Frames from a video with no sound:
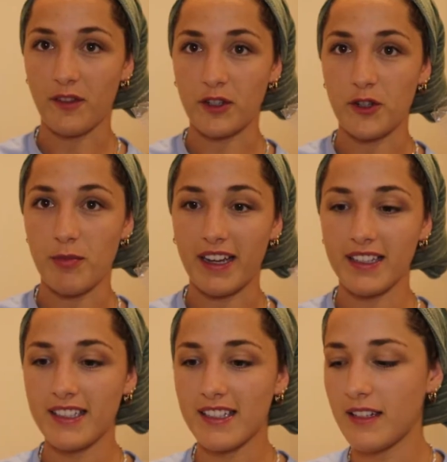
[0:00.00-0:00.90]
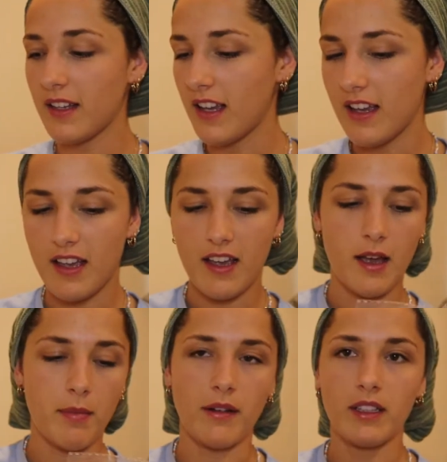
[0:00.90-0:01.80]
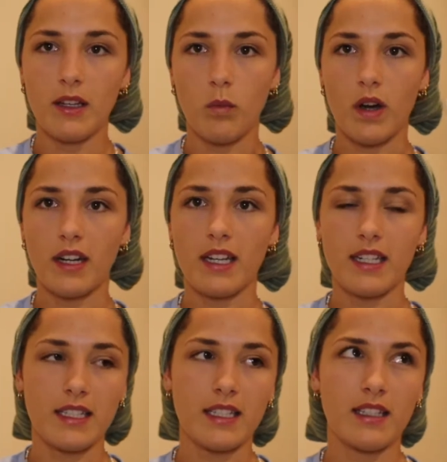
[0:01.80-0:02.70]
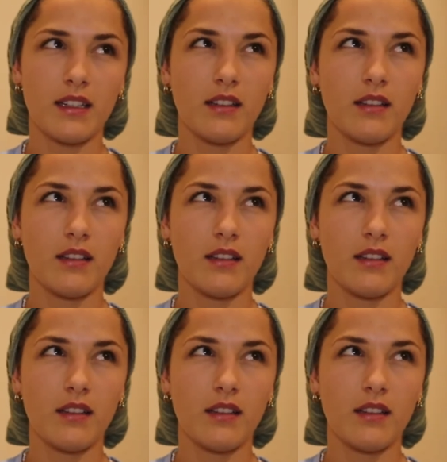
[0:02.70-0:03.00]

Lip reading: I've got two packets. Apparently one is,